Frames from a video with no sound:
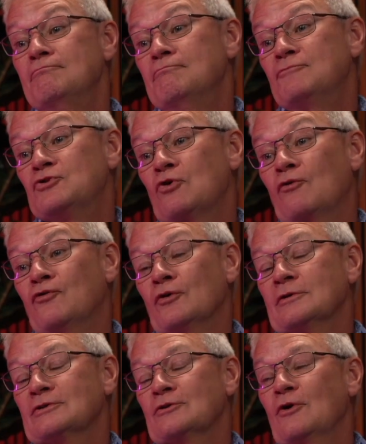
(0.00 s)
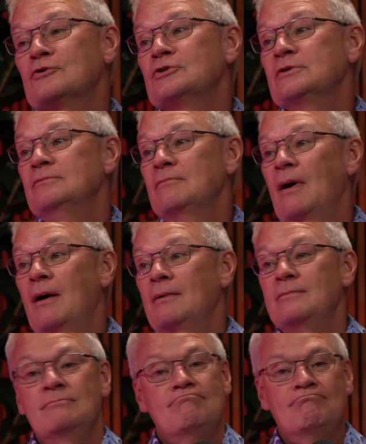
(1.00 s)
So full disclosure,
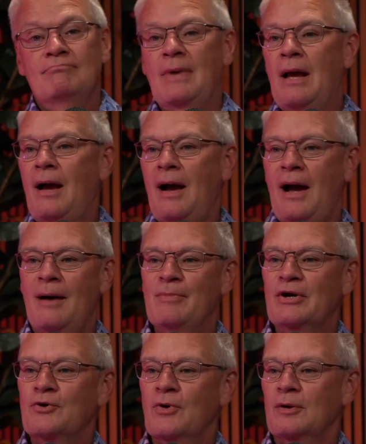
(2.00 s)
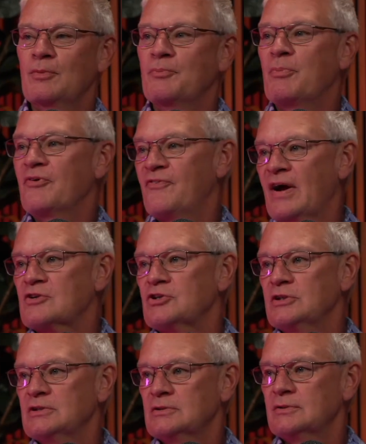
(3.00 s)
I'm an incredible
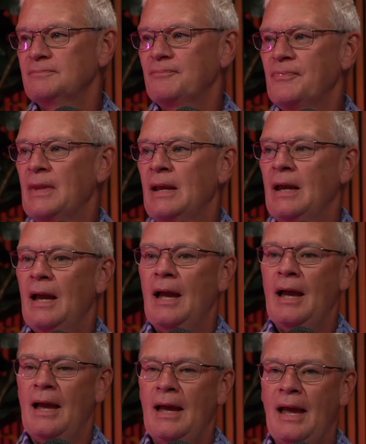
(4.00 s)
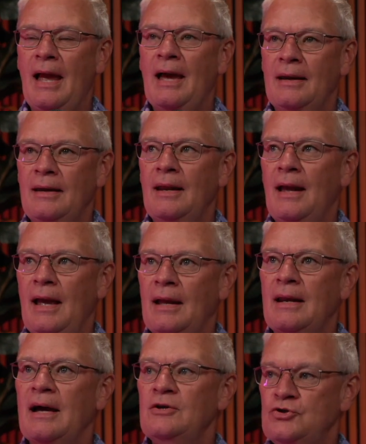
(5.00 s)
perfectionist. and
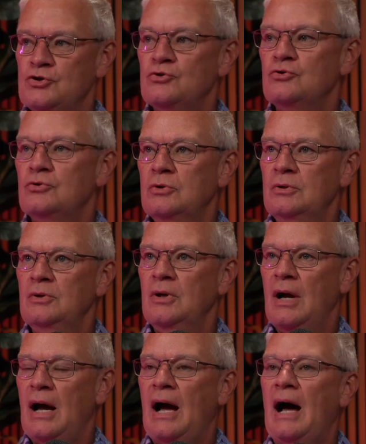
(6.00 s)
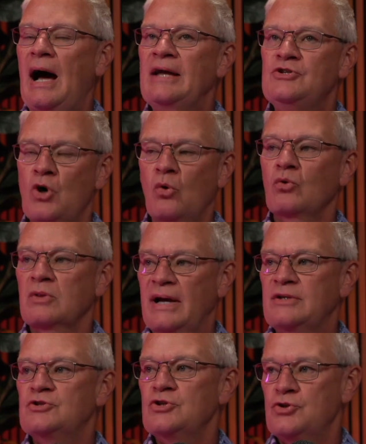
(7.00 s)
I don't
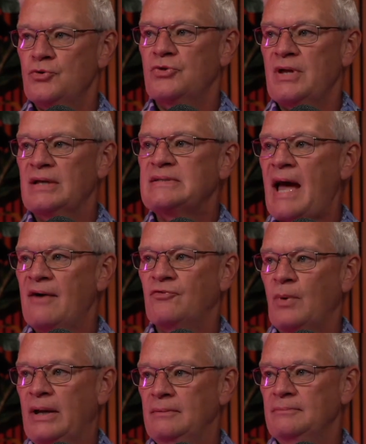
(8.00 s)
like to do things halfway.